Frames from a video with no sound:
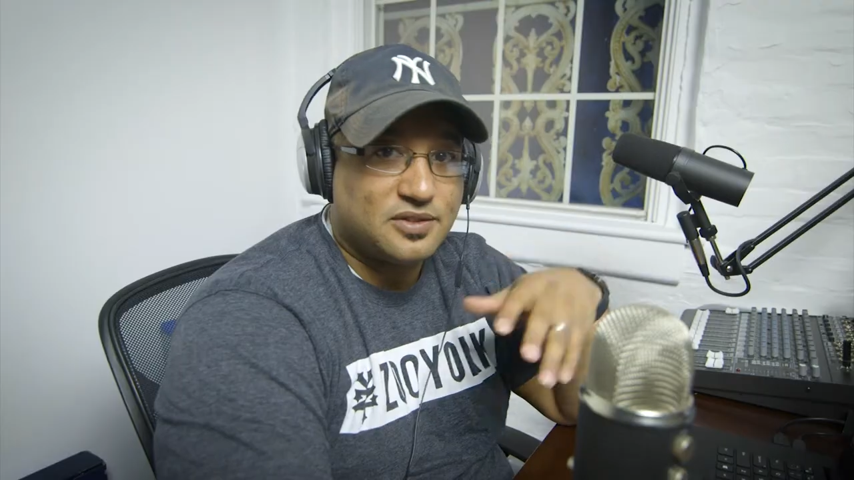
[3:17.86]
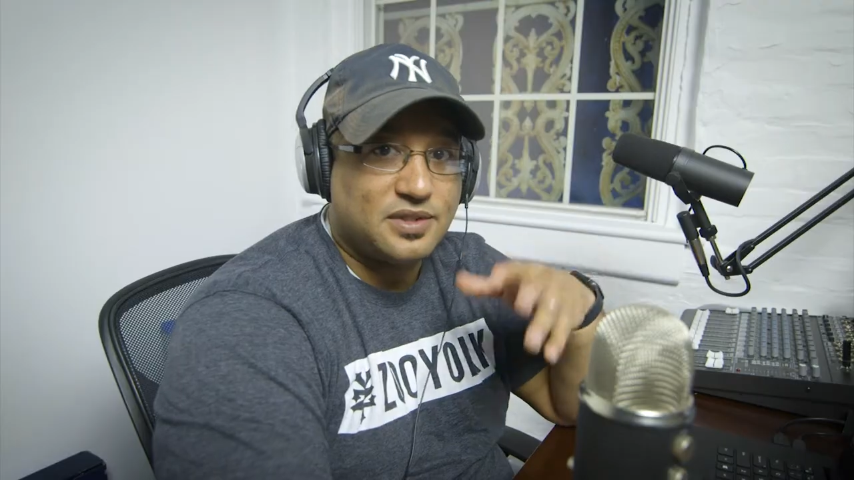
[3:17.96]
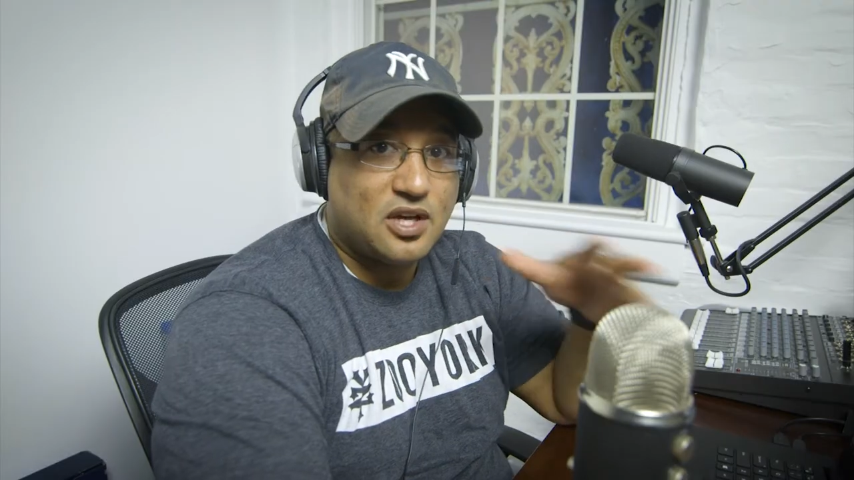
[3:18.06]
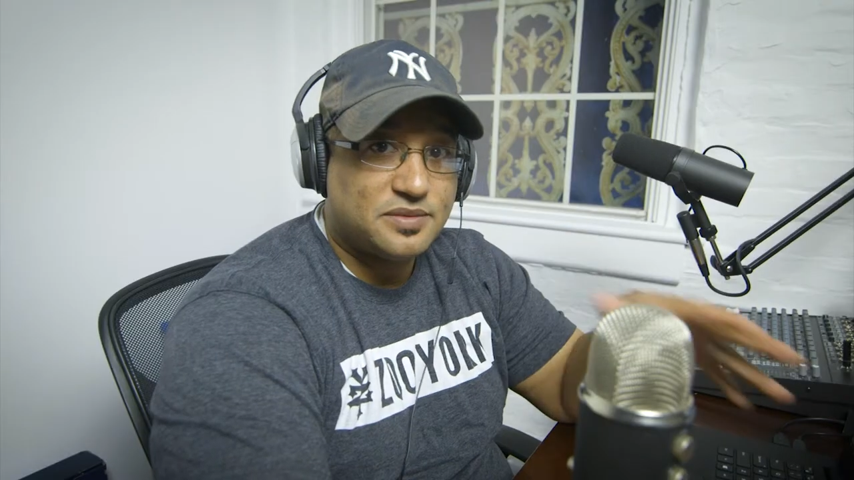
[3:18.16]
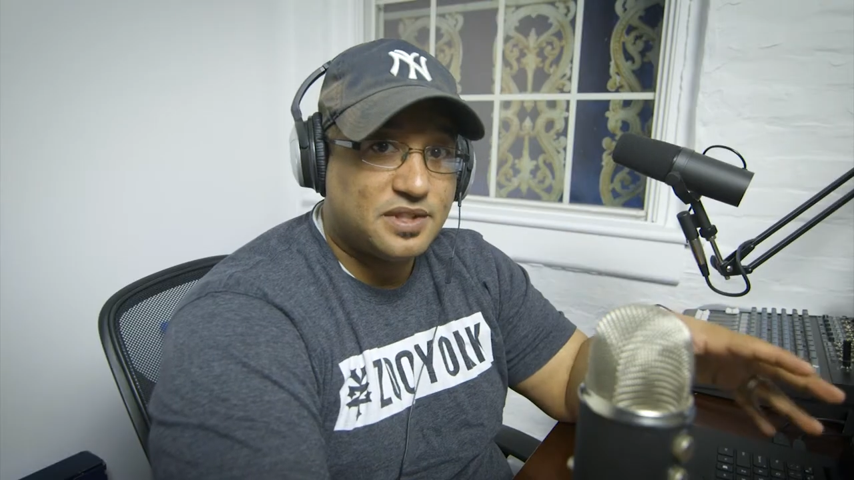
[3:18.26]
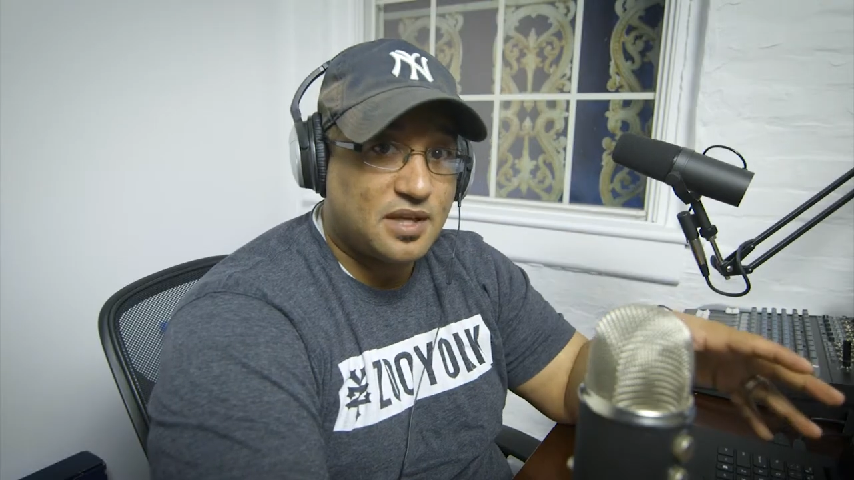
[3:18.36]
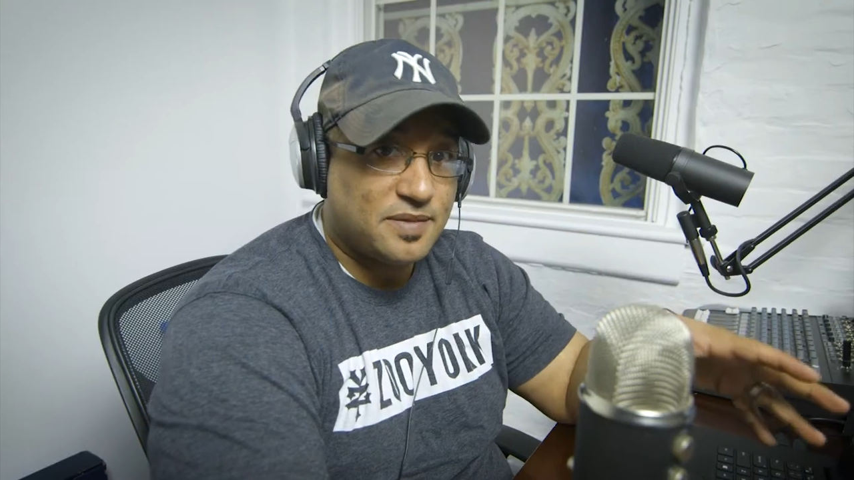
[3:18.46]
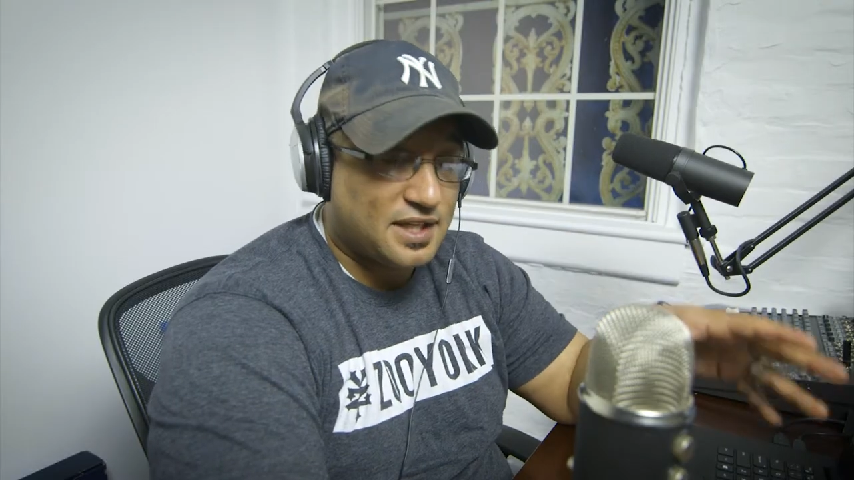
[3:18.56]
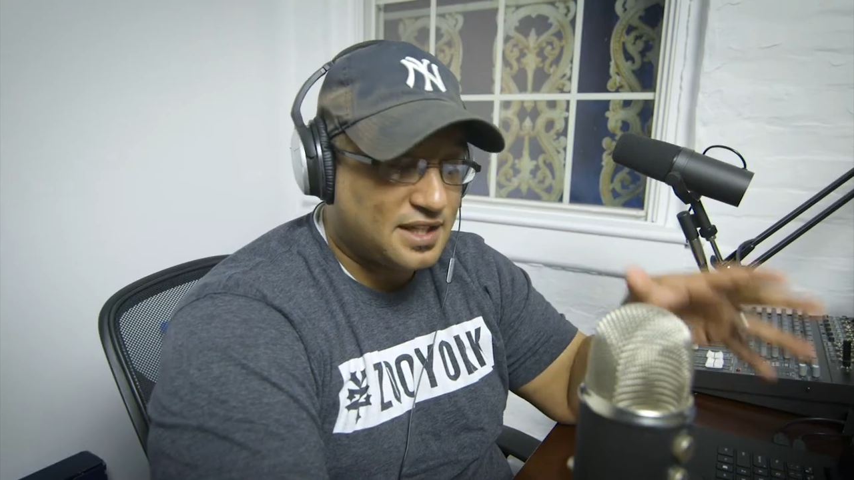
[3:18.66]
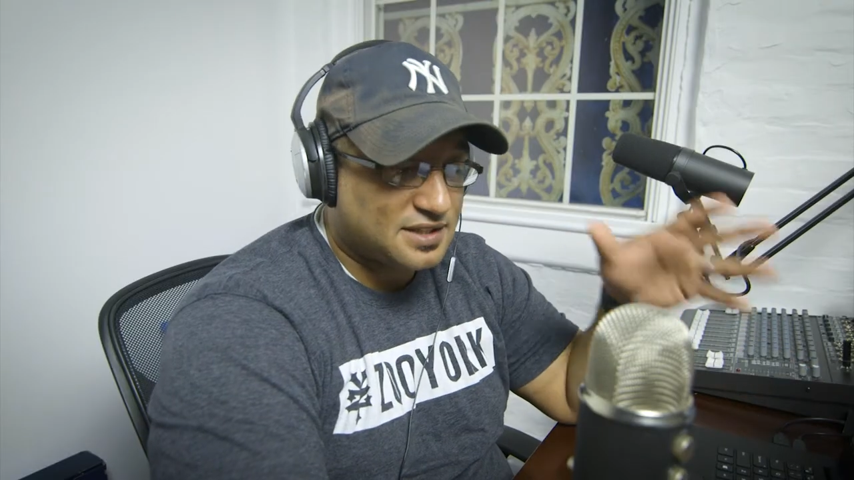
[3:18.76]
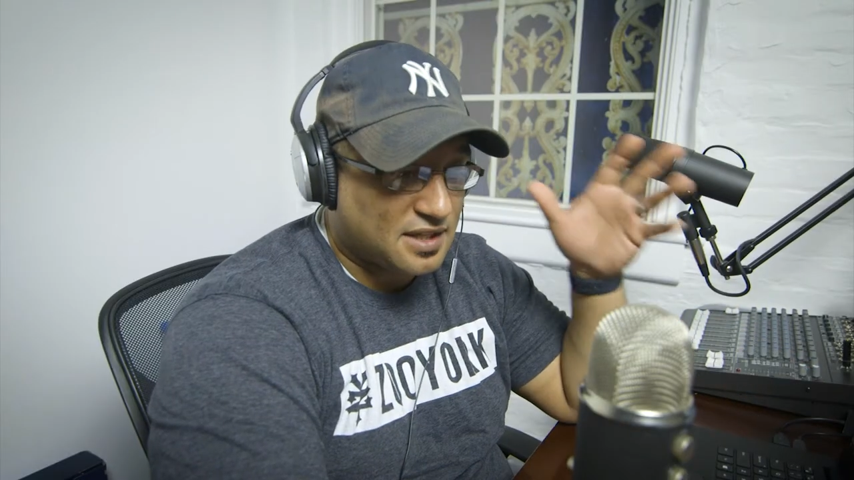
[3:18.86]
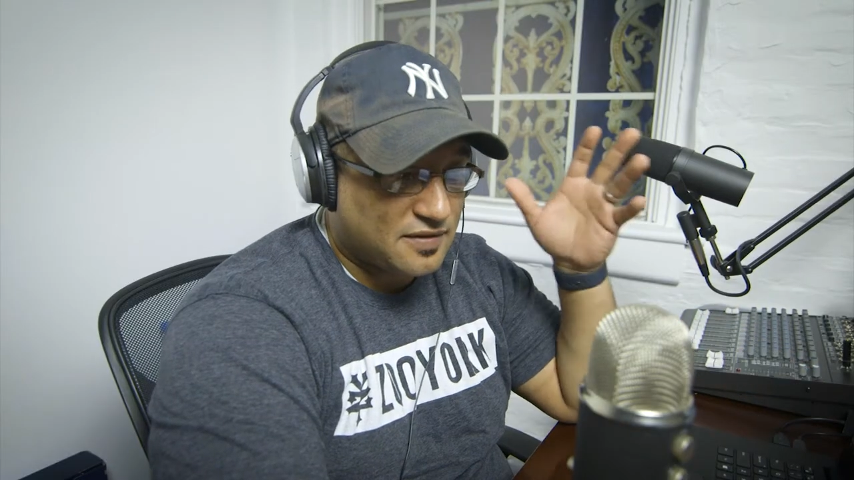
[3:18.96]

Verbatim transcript: So now I'm sitting at my desk,